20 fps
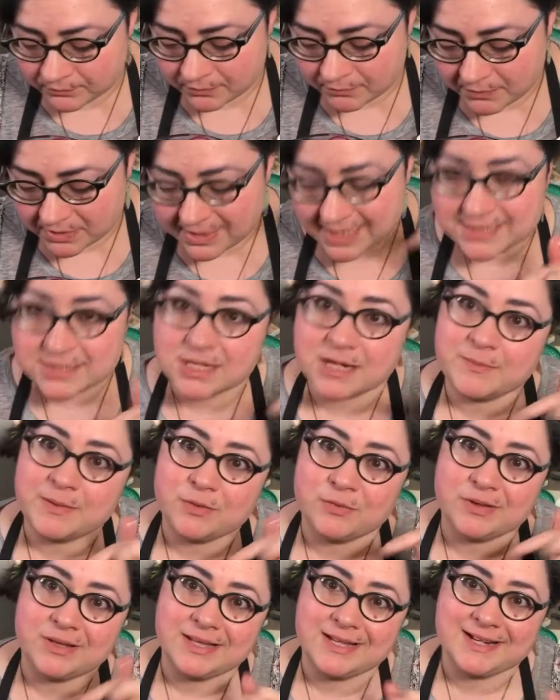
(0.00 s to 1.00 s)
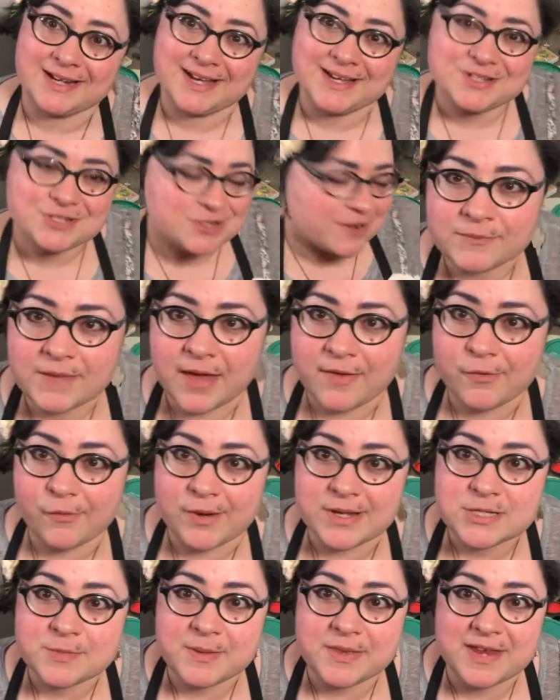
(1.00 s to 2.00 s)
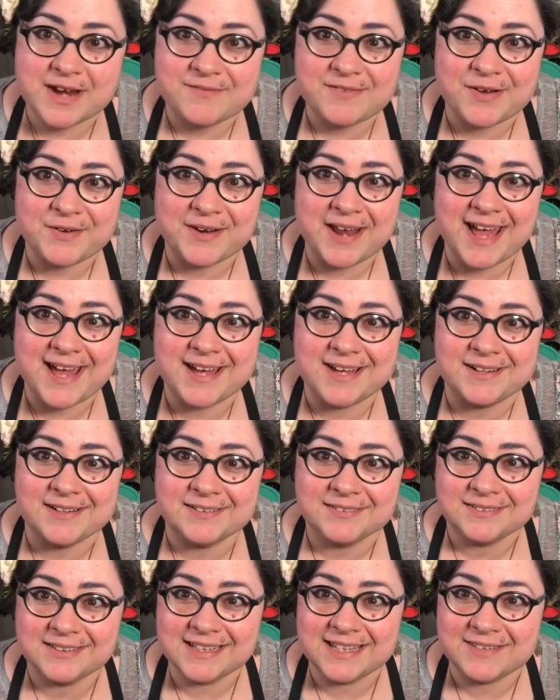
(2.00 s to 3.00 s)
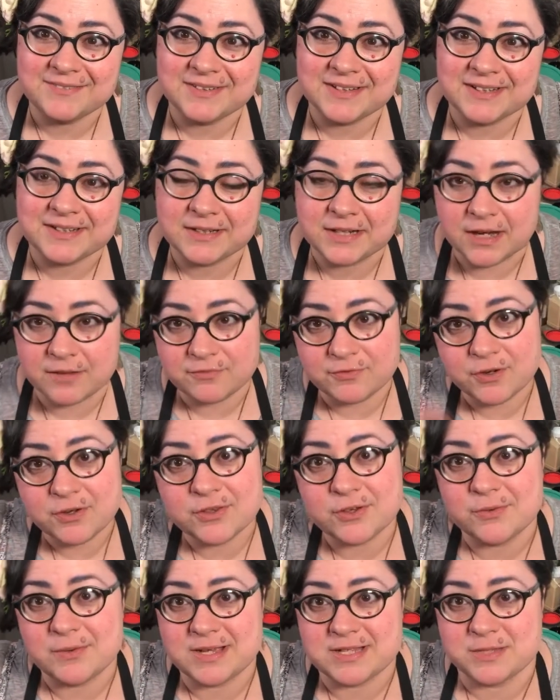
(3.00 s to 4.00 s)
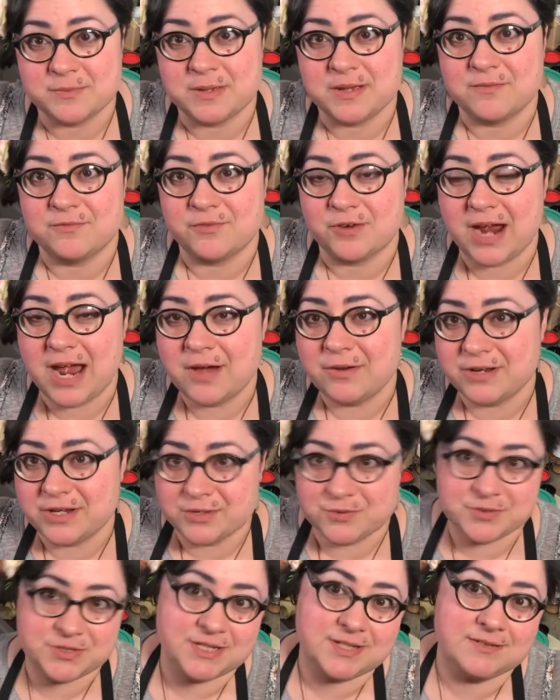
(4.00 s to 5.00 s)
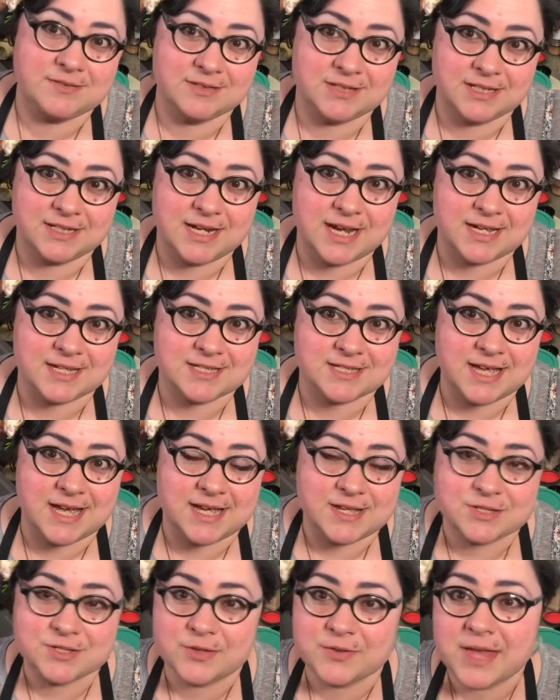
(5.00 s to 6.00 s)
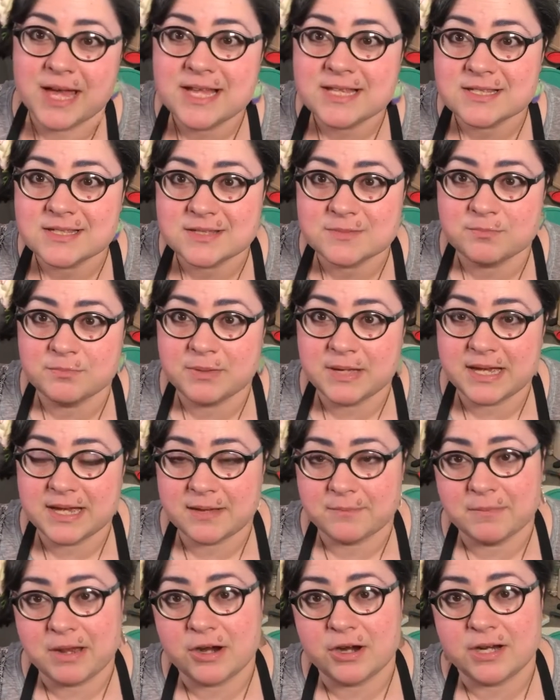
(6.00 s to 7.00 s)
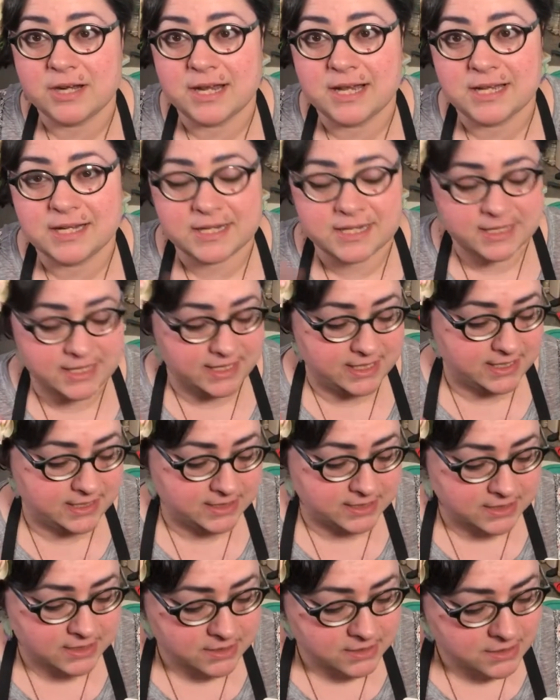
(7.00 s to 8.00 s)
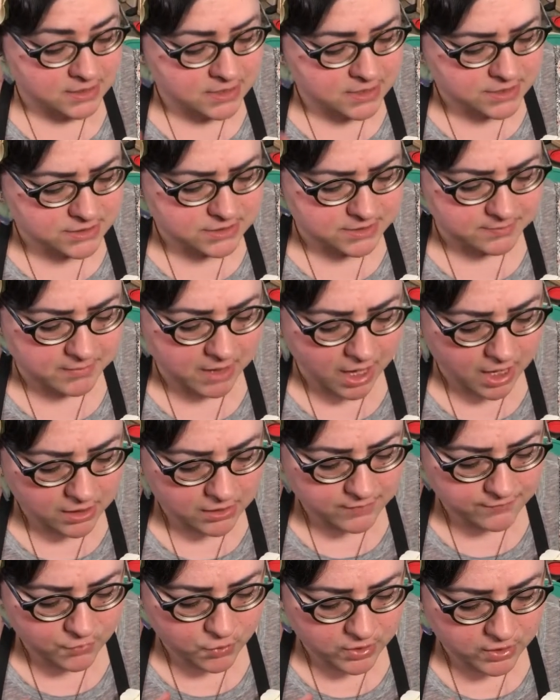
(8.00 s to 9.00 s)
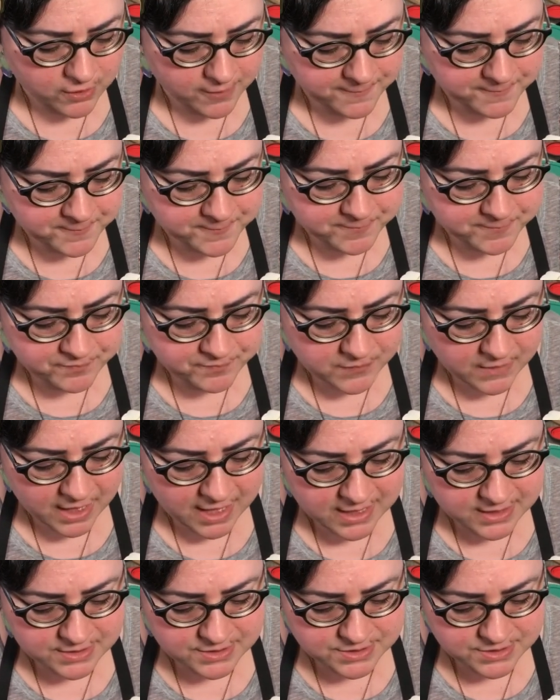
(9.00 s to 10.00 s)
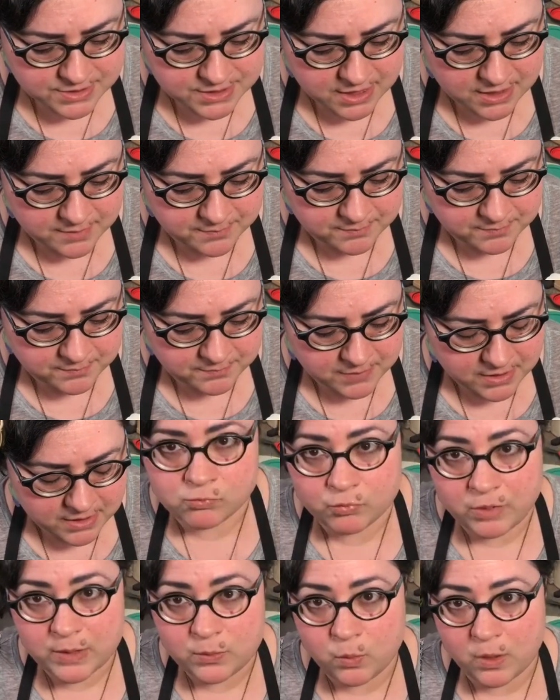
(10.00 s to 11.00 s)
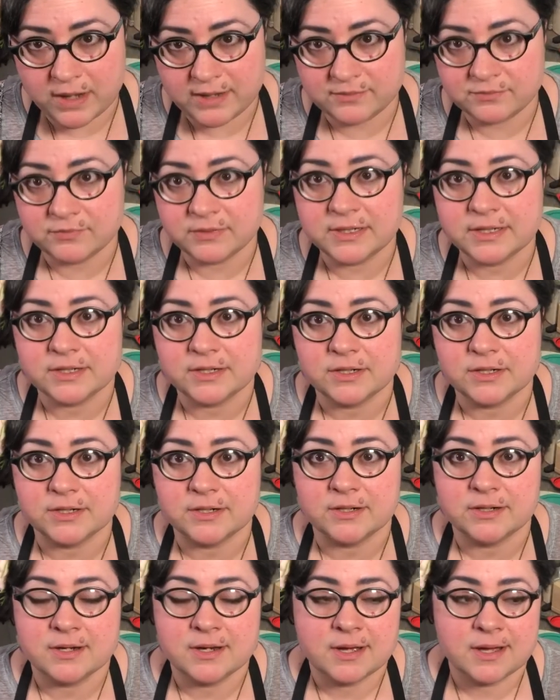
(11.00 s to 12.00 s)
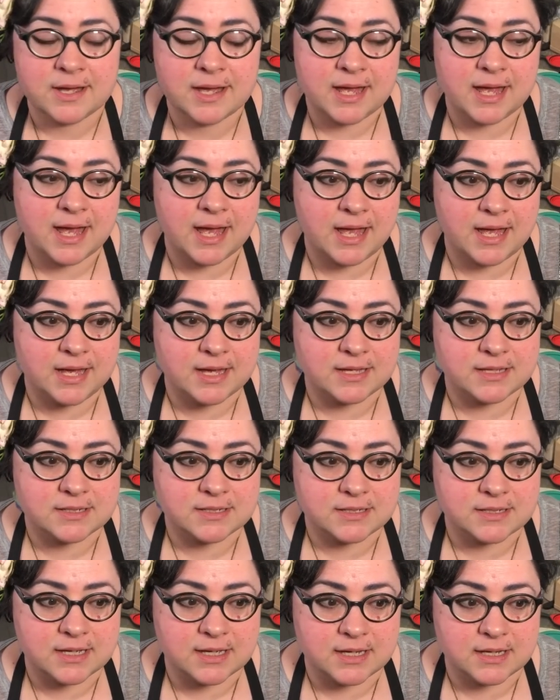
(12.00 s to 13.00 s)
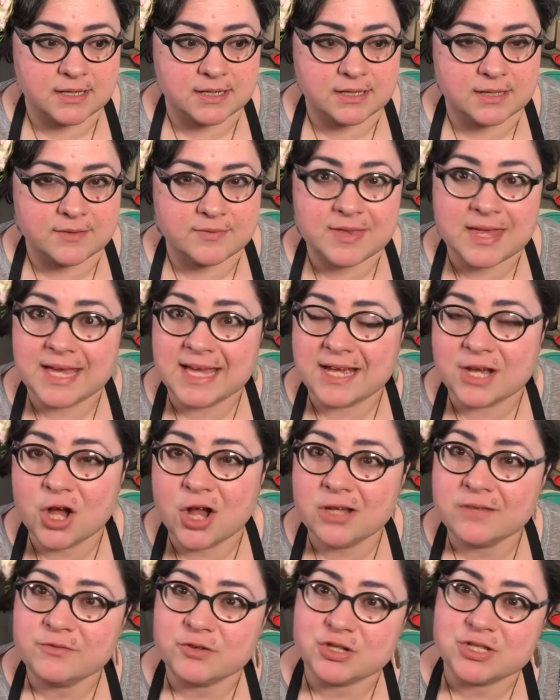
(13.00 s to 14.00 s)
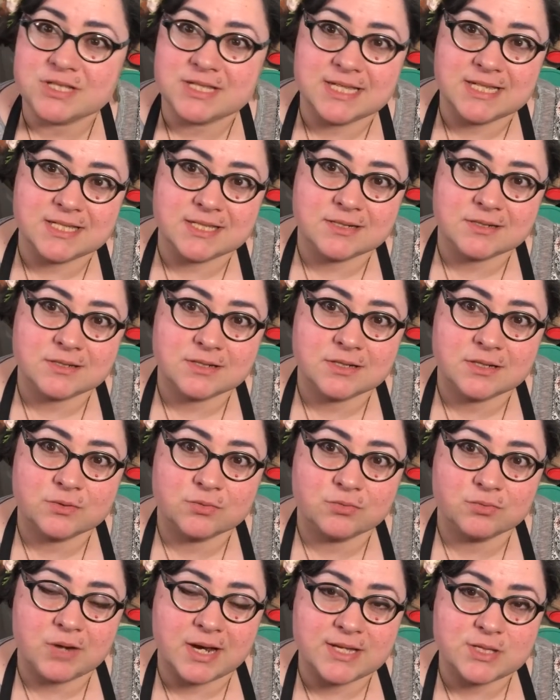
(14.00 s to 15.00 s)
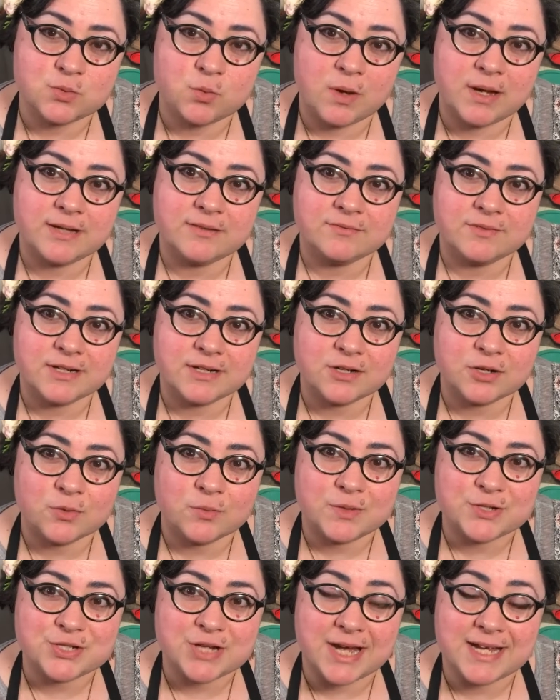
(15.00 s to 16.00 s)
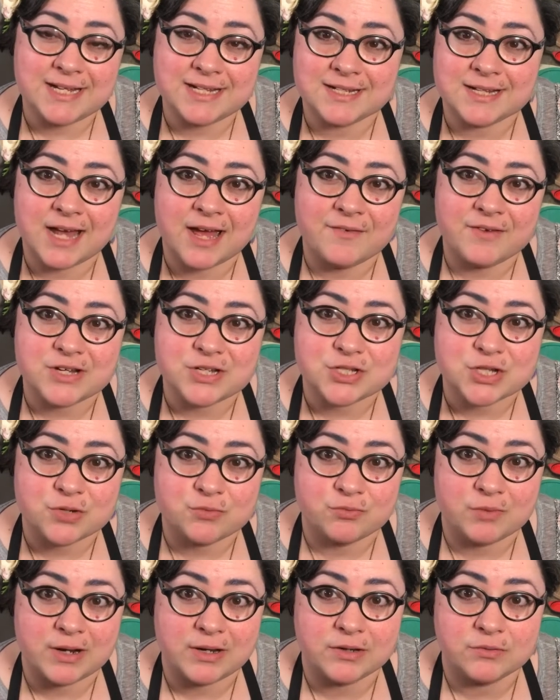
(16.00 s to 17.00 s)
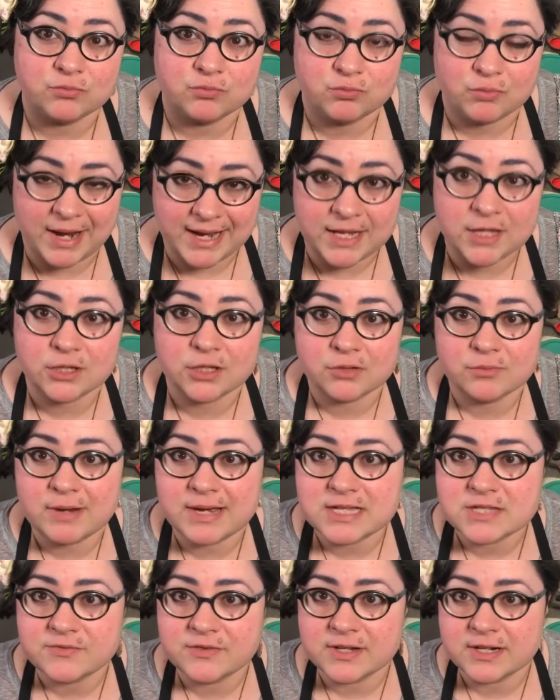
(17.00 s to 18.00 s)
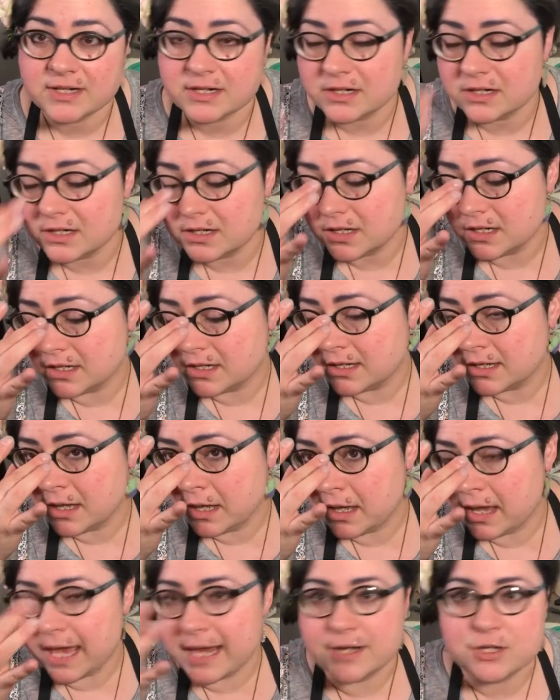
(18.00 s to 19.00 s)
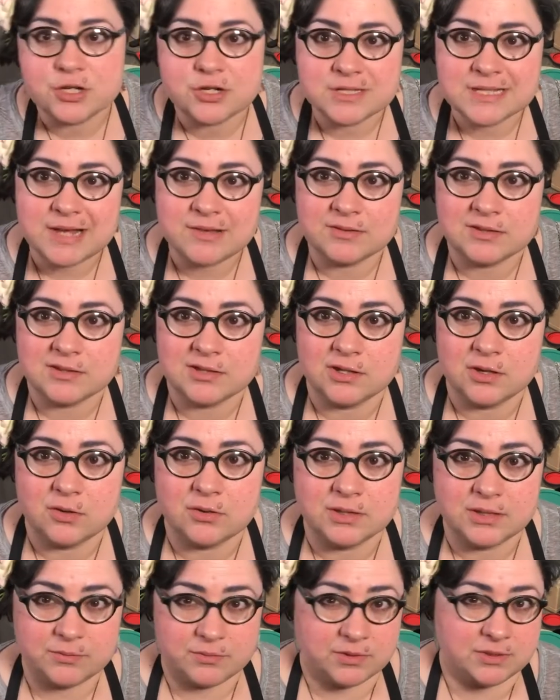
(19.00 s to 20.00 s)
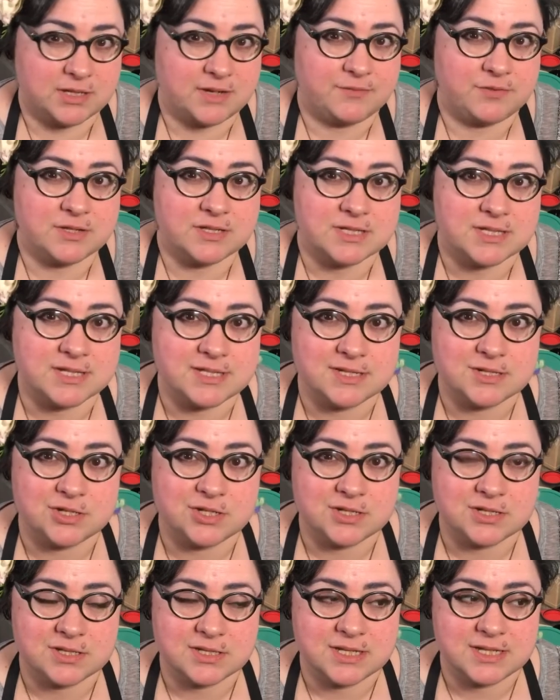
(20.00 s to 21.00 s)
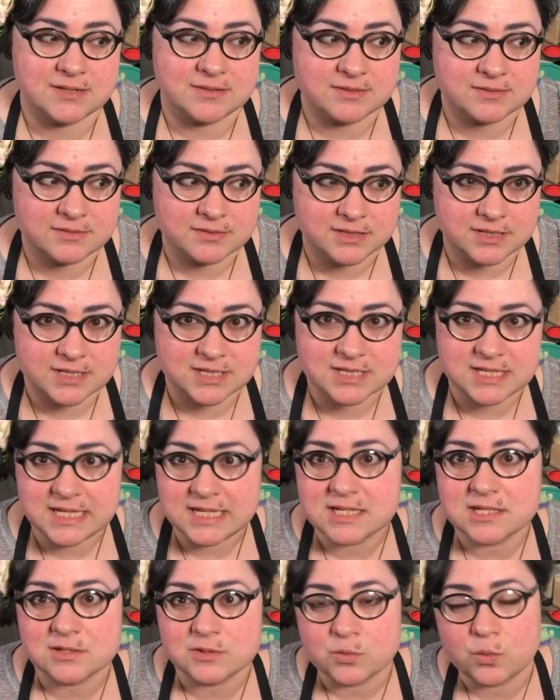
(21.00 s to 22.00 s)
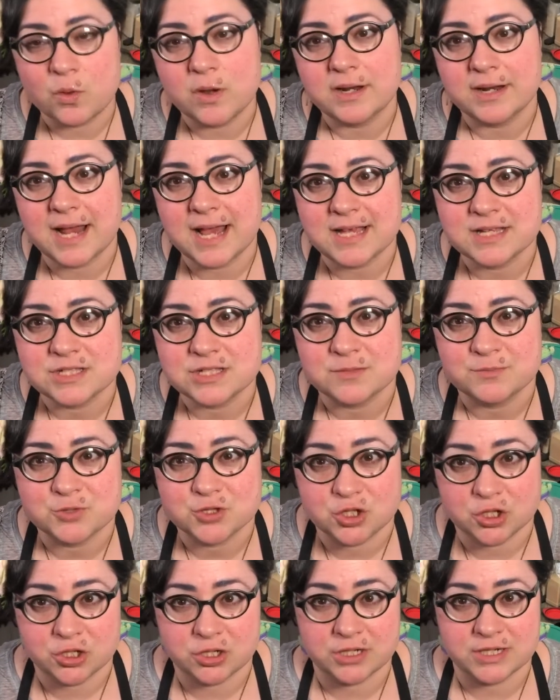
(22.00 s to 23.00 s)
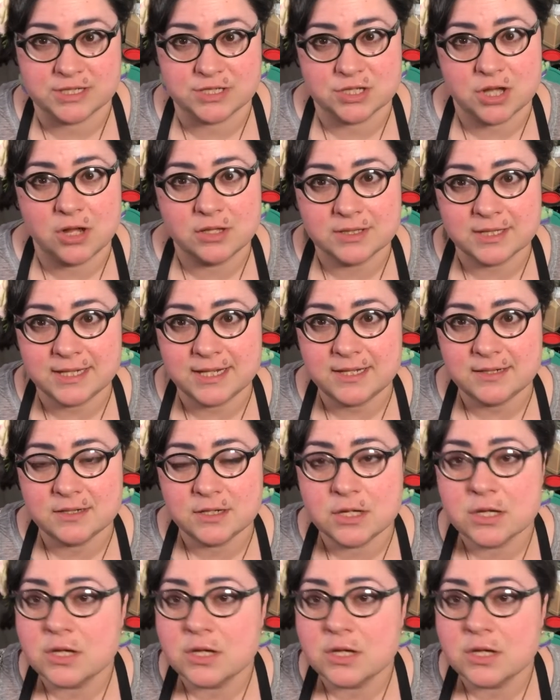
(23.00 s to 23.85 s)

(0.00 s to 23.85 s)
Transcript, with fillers: but that's gonna be really nice. And the recipe that I found had even a further recipe for how to use it the next day. So that's being marinated in some olive oil and some red wine vinegar, and uh, the, it called for seasoned rice wine vinegar, which I didn't have, I just had reg regular rice vinegar. And it turns out that the only real difference is just that the seasoned one has some sugar and salt in it.